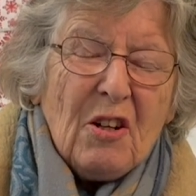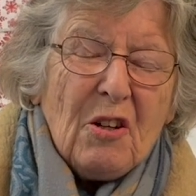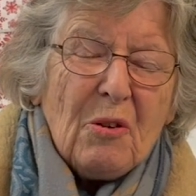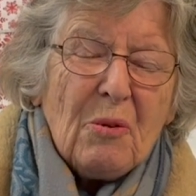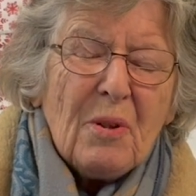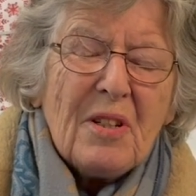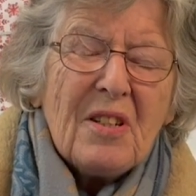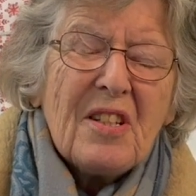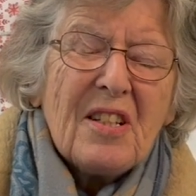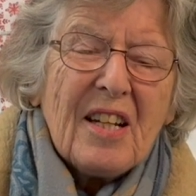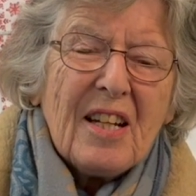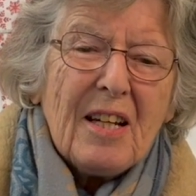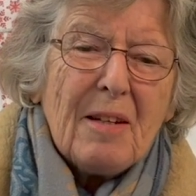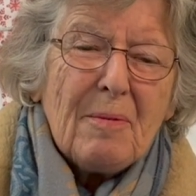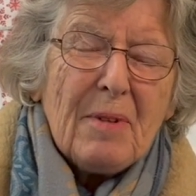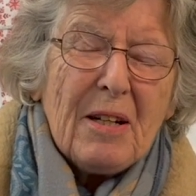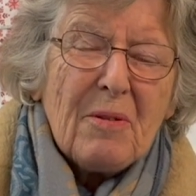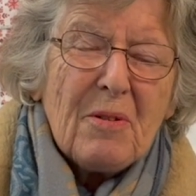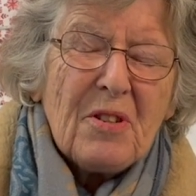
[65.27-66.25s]
One
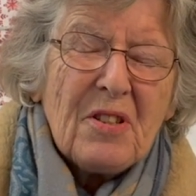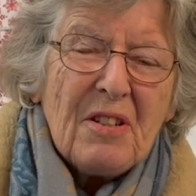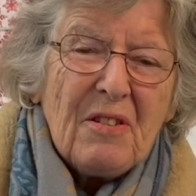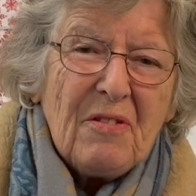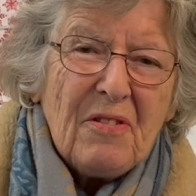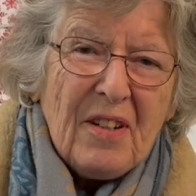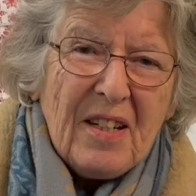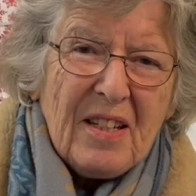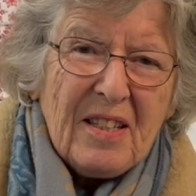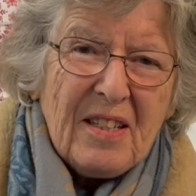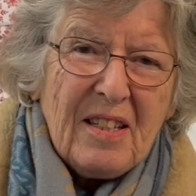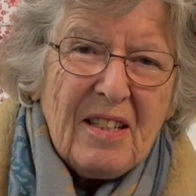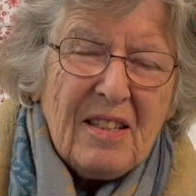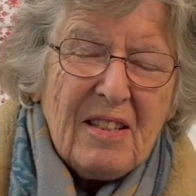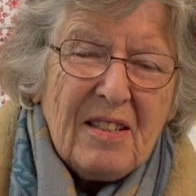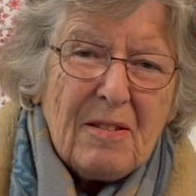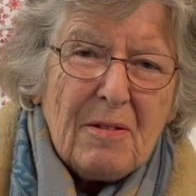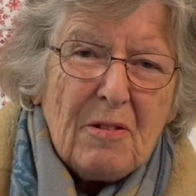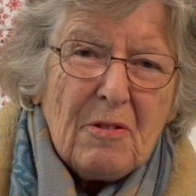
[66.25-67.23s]
time I was
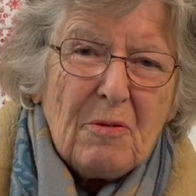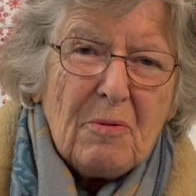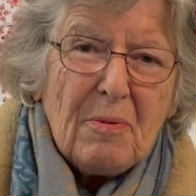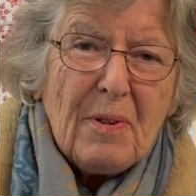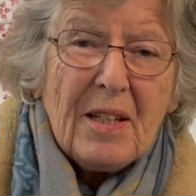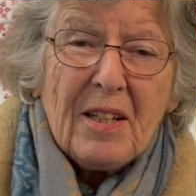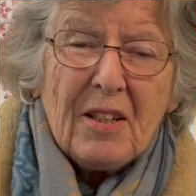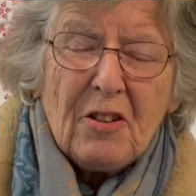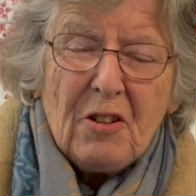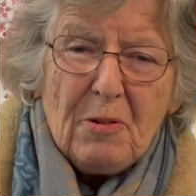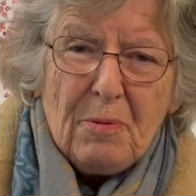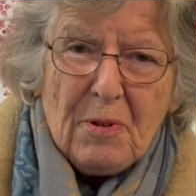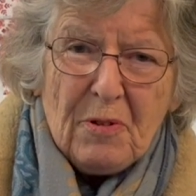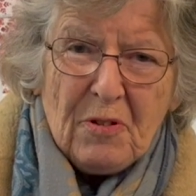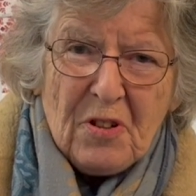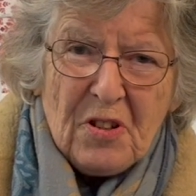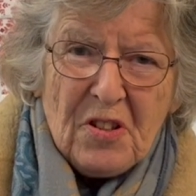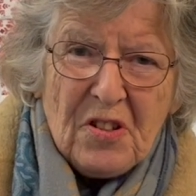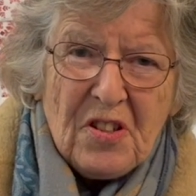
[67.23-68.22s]
invited by a group
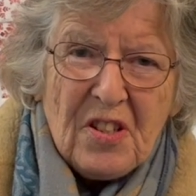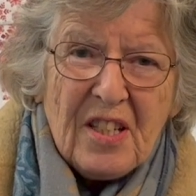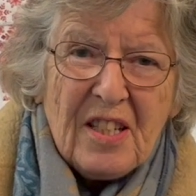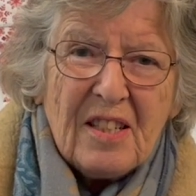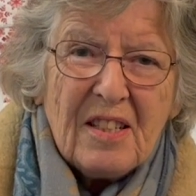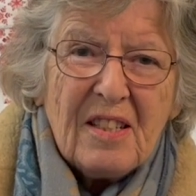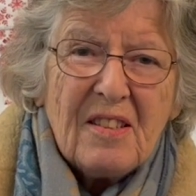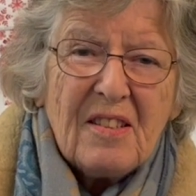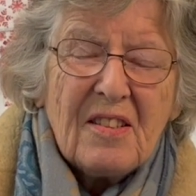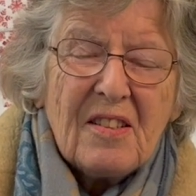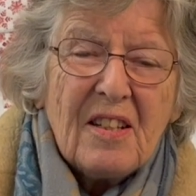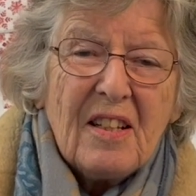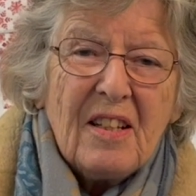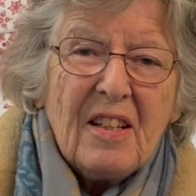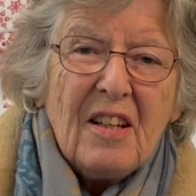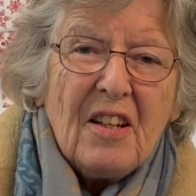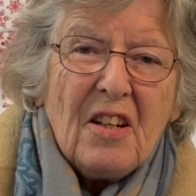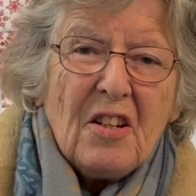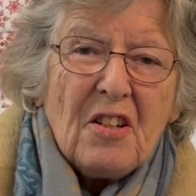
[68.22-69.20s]
of Christians
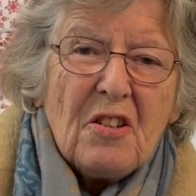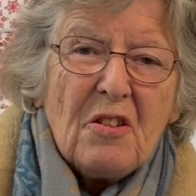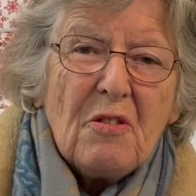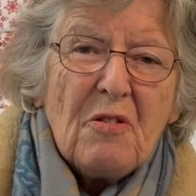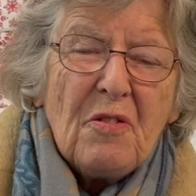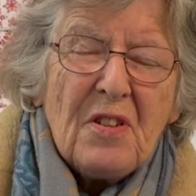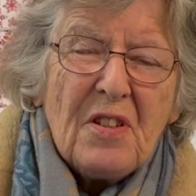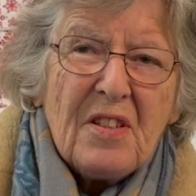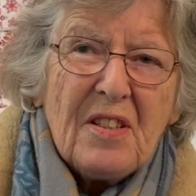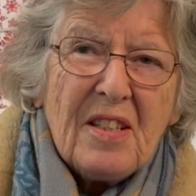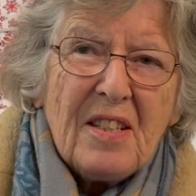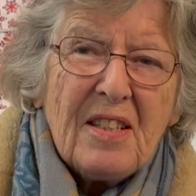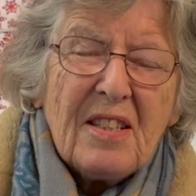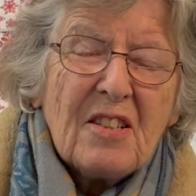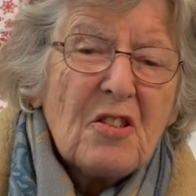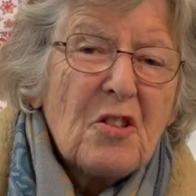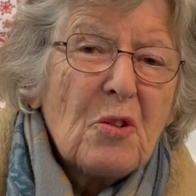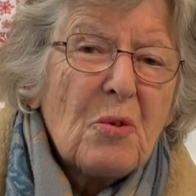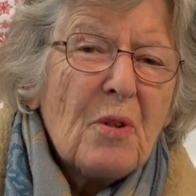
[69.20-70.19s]
to visit
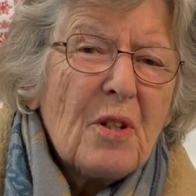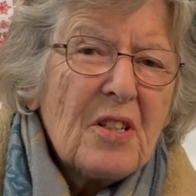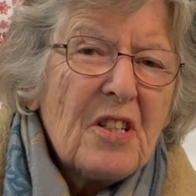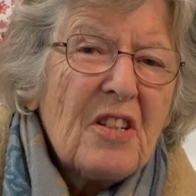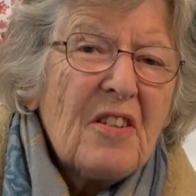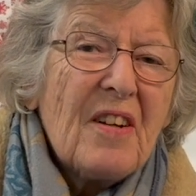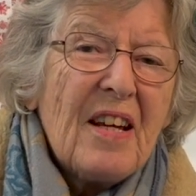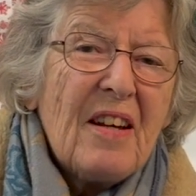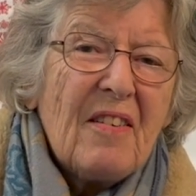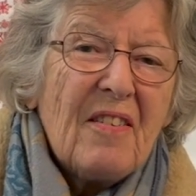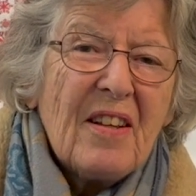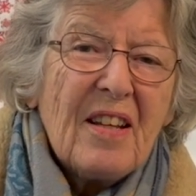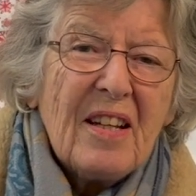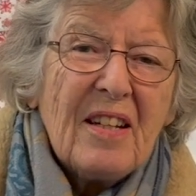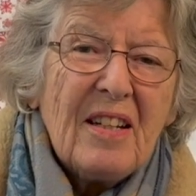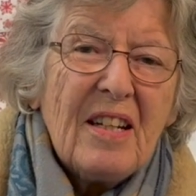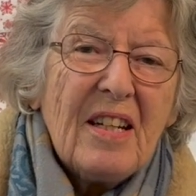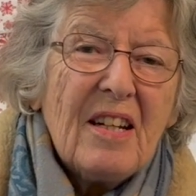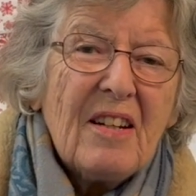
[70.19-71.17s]
a squatter
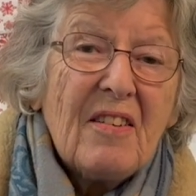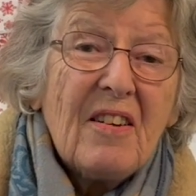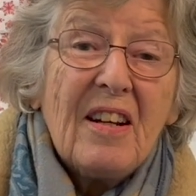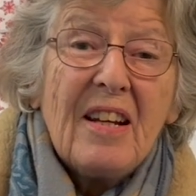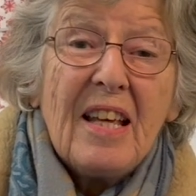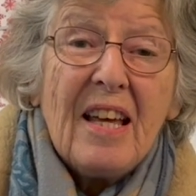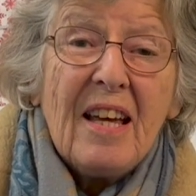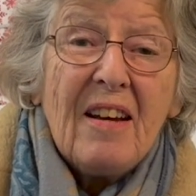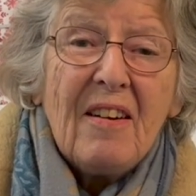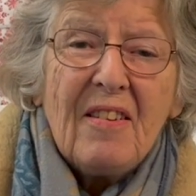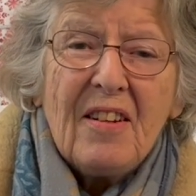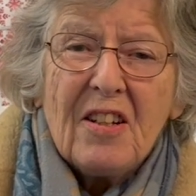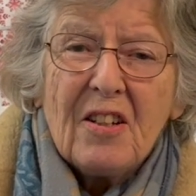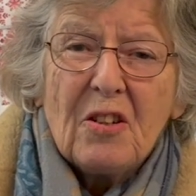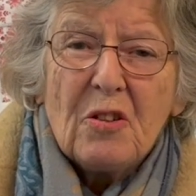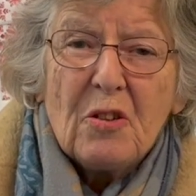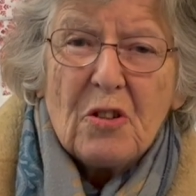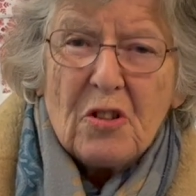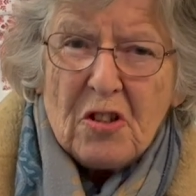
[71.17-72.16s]
area near an area
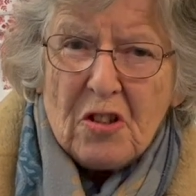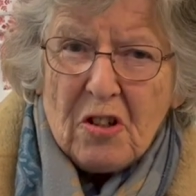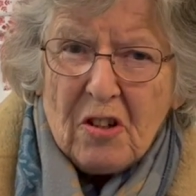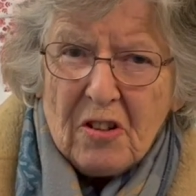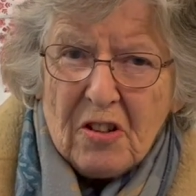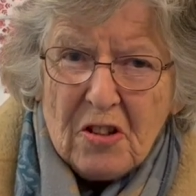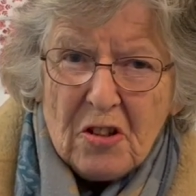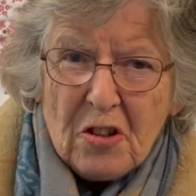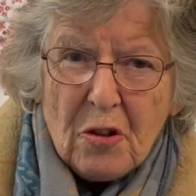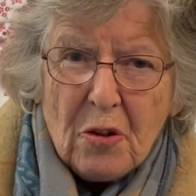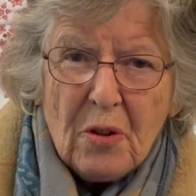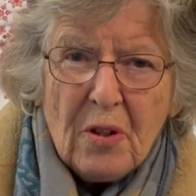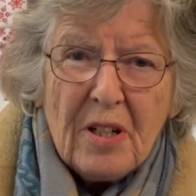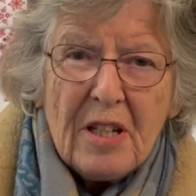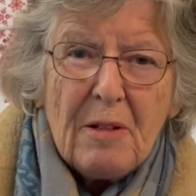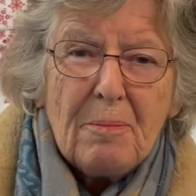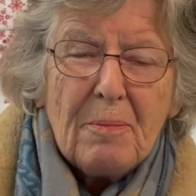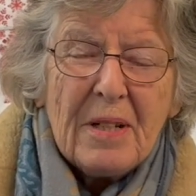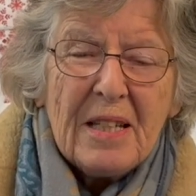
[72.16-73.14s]
called Tondo
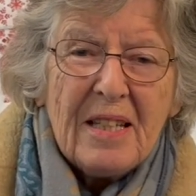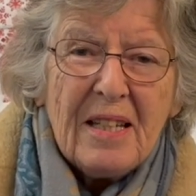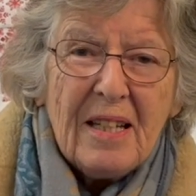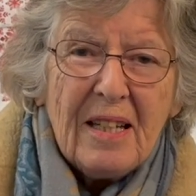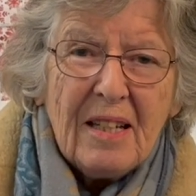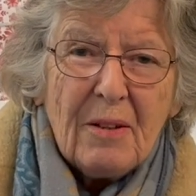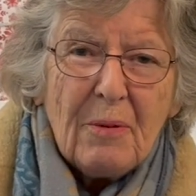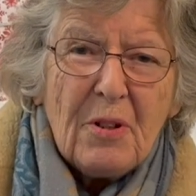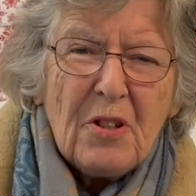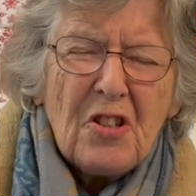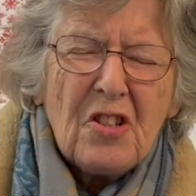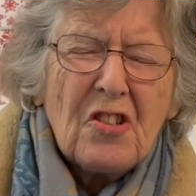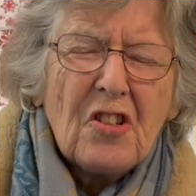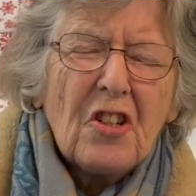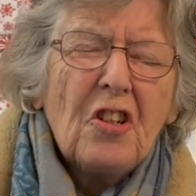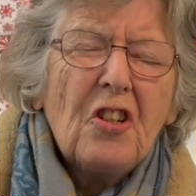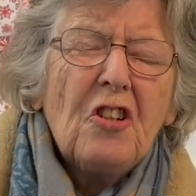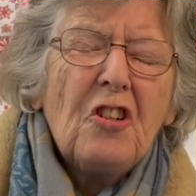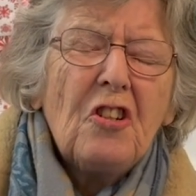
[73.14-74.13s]
in Manila, which is
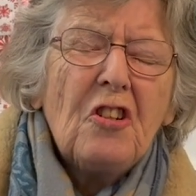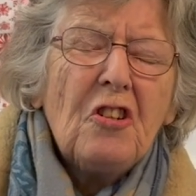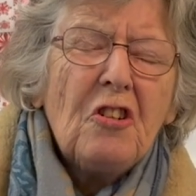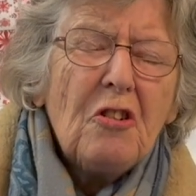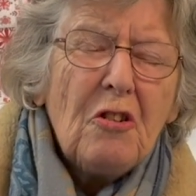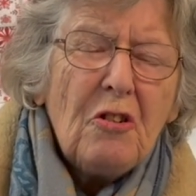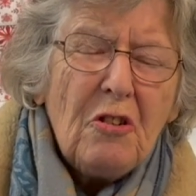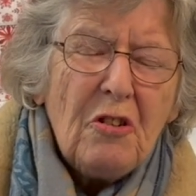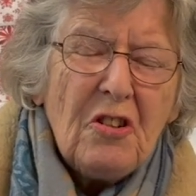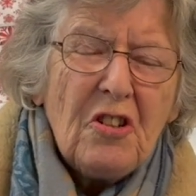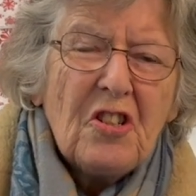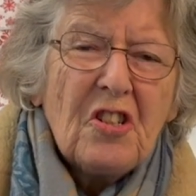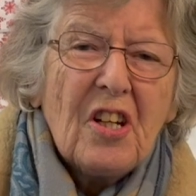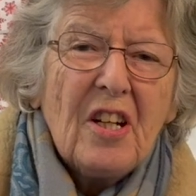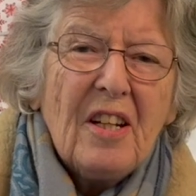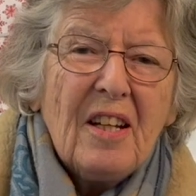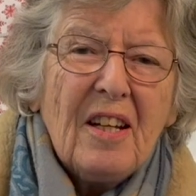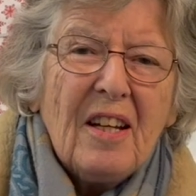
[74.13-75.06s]
a huge